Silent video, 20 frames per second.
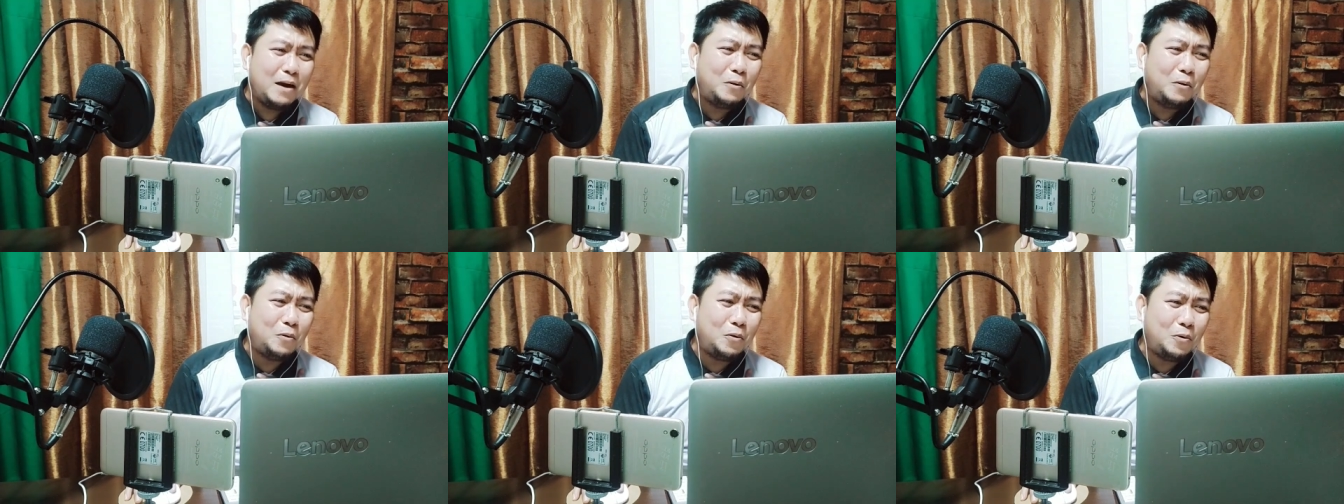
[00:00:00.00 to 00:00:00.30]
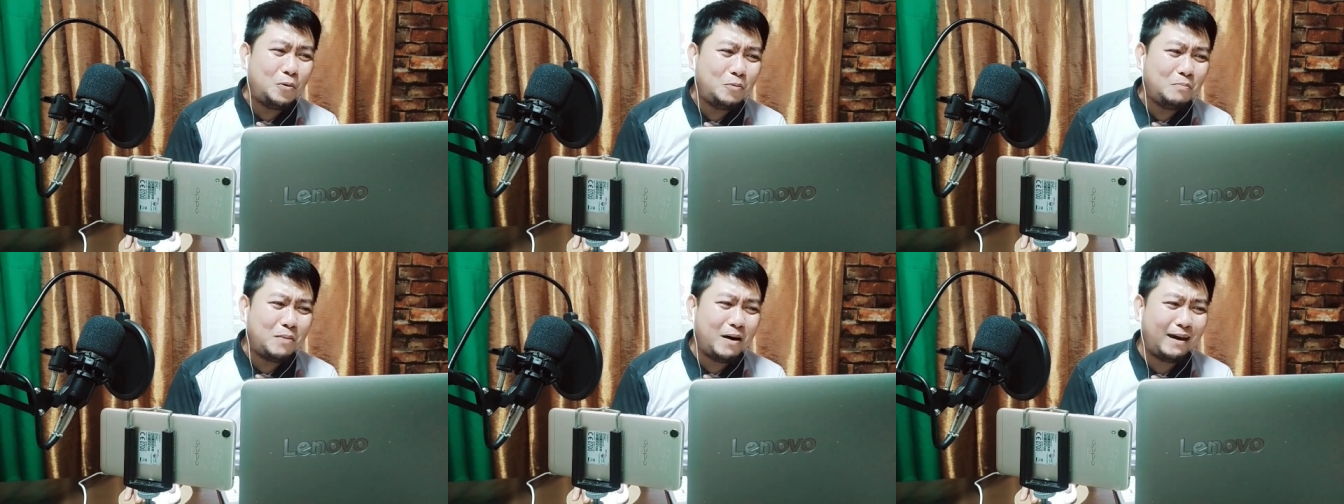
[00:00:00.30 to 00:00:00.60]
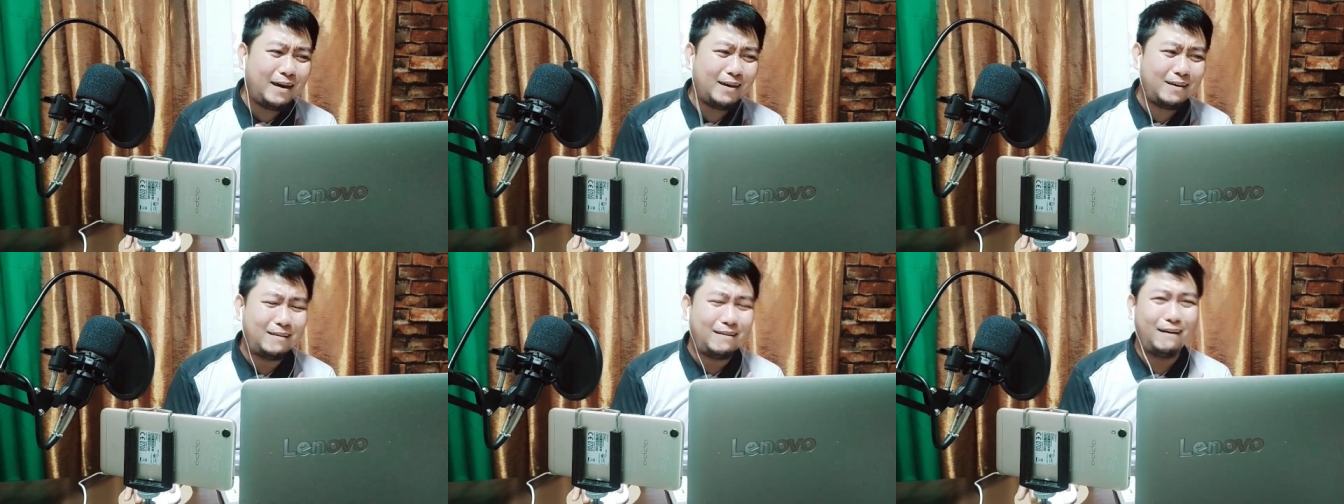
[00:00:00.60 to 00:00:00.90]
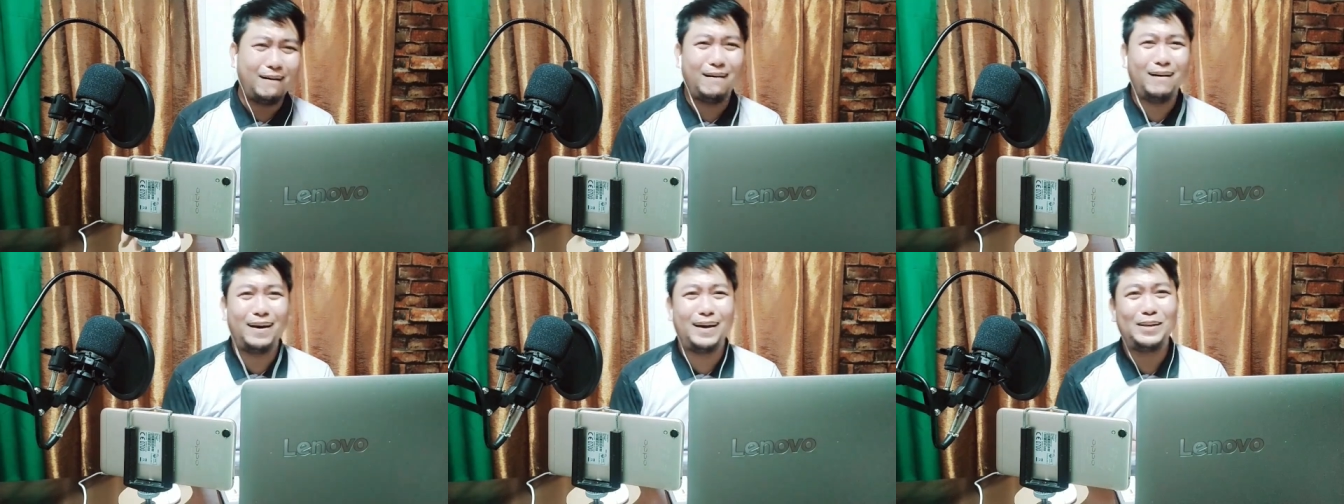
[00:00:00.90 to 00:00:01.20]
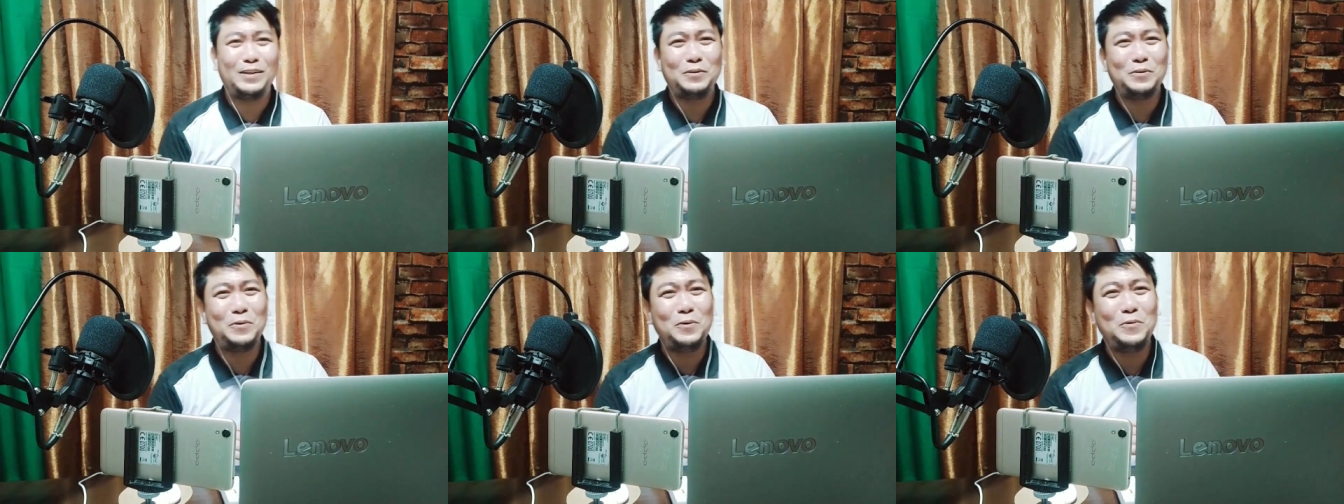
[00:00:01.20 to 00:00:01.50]
Oh my
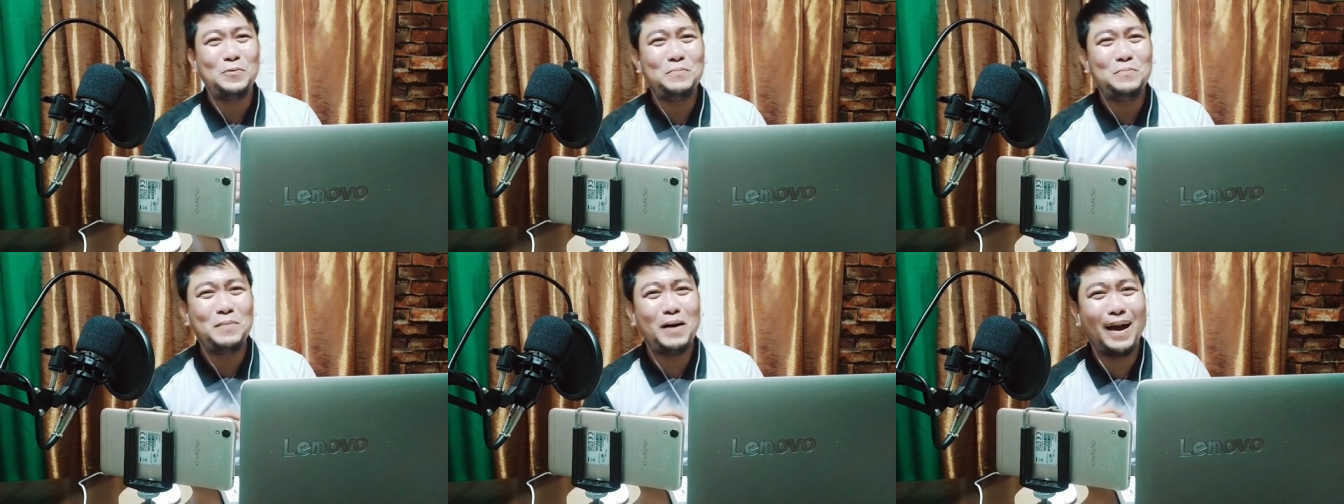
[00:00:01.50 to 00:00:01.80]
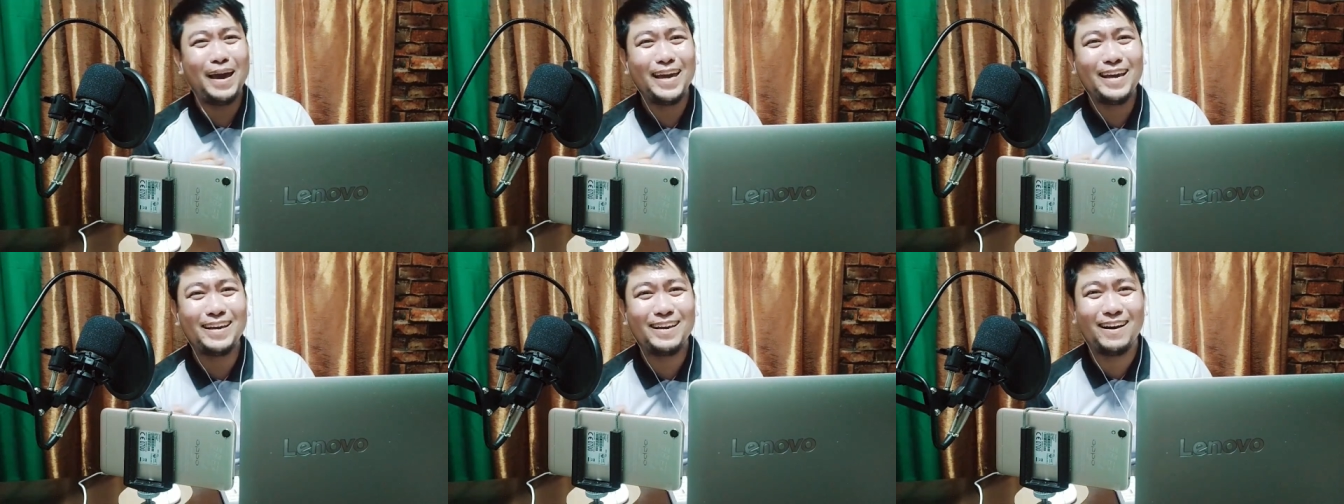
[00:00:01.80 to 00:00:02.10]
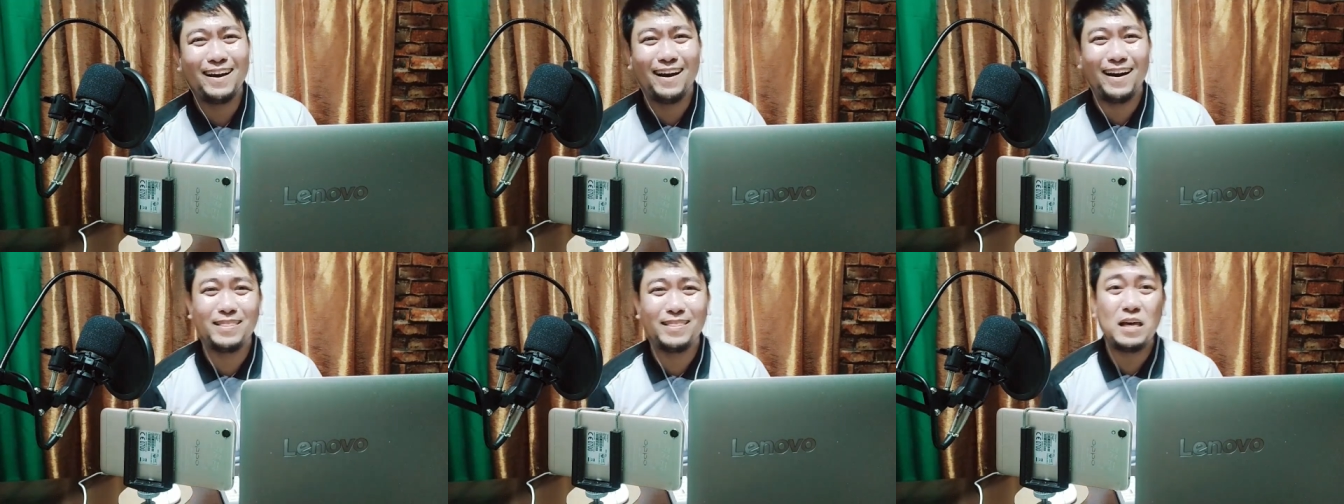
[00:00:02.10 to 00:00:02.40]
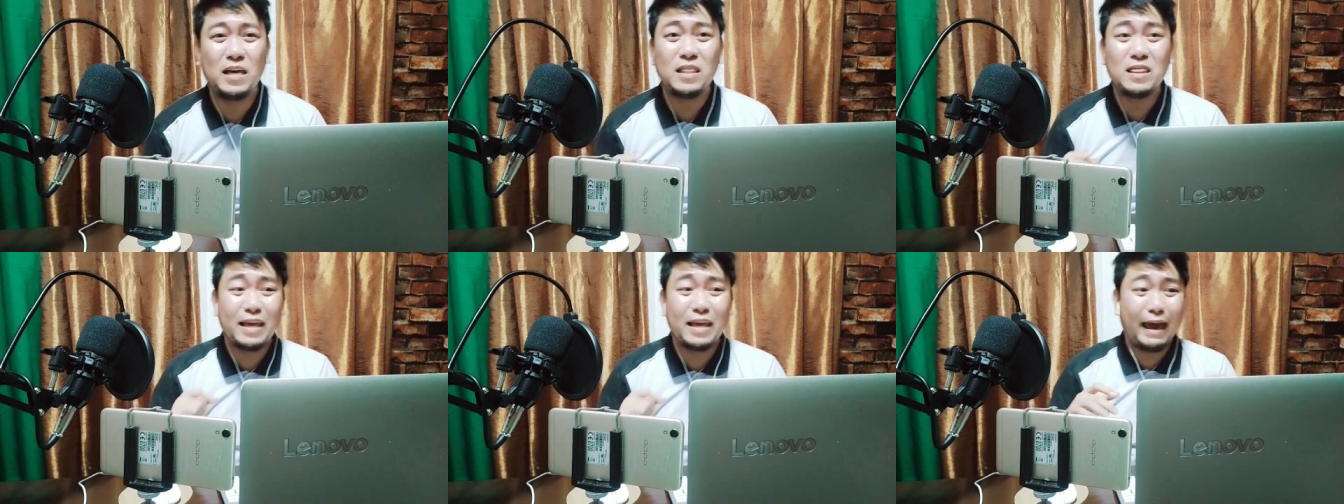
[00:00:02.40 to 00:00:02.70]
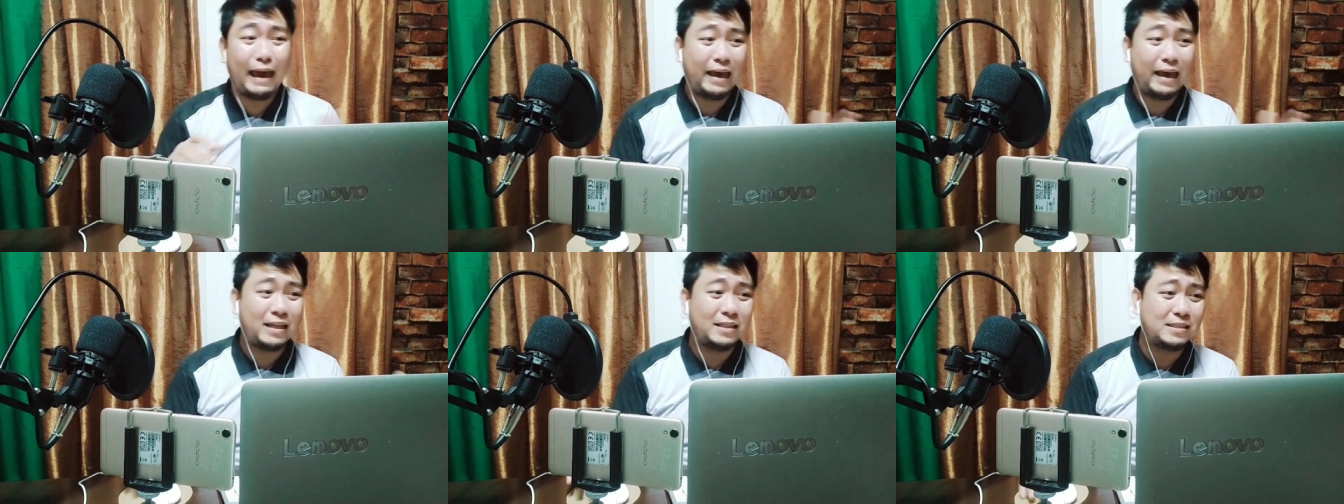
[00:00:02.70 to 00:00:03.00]
God! Oh my God! That
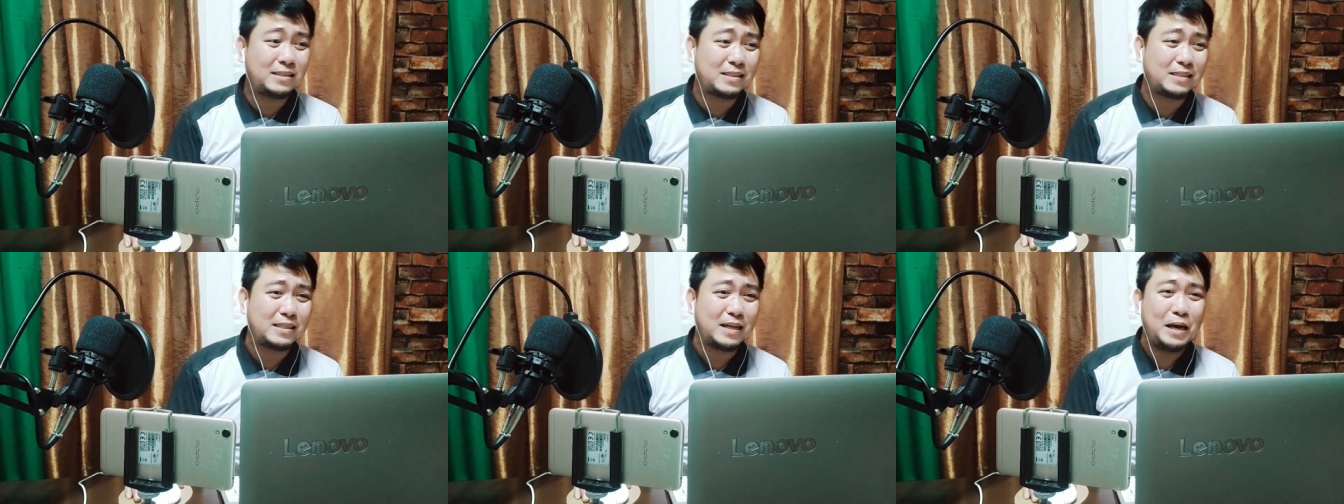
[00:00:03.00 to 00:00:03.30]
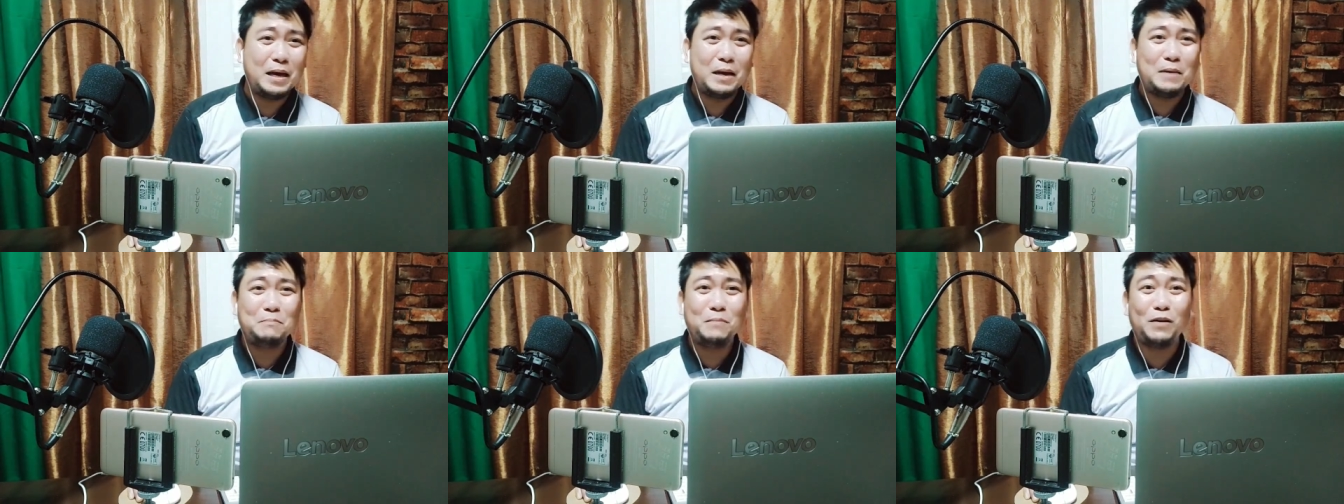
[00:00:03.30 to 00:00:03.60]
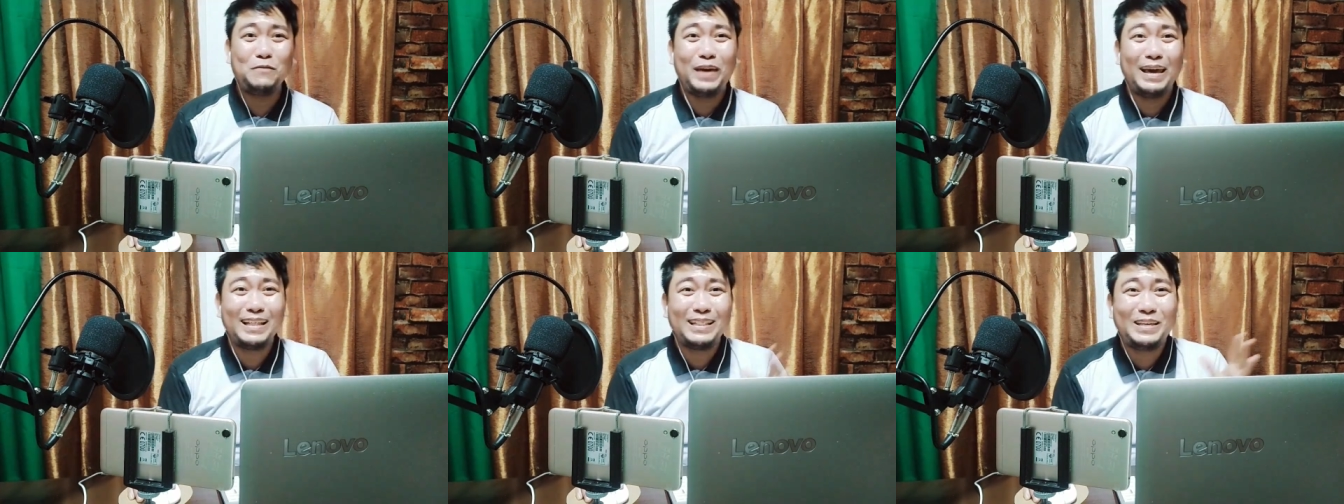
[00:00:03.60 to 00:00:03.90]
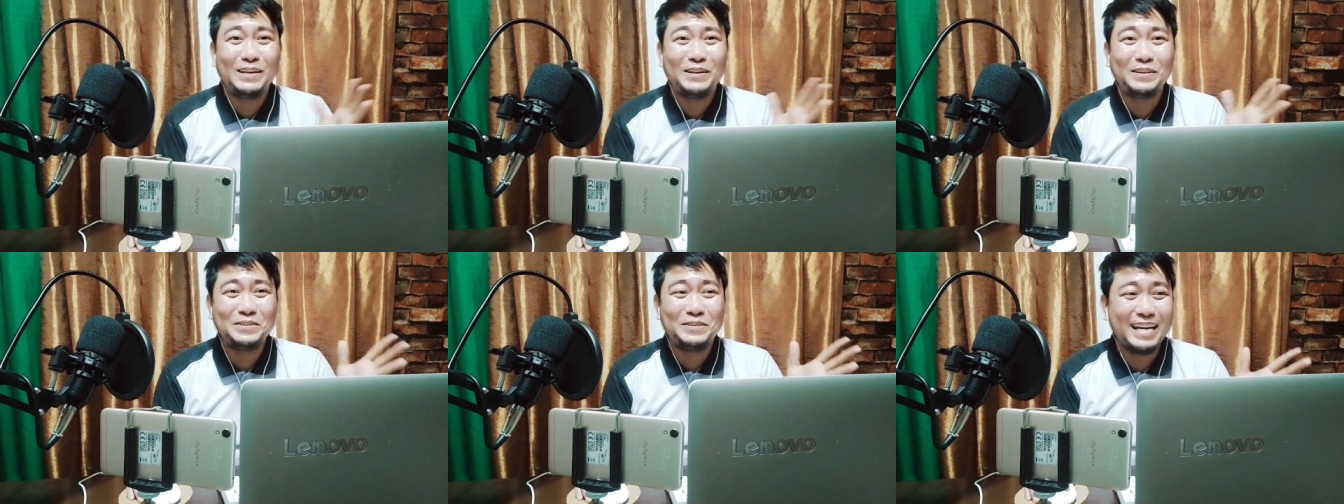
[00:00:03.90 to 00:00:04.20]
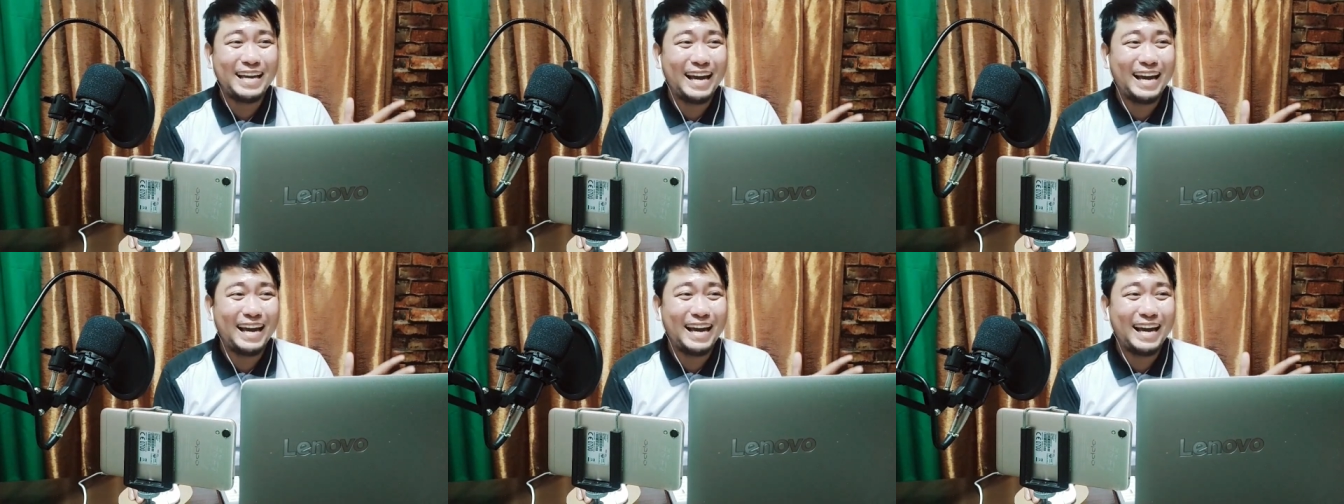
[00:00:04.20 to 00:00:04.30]
ends my video.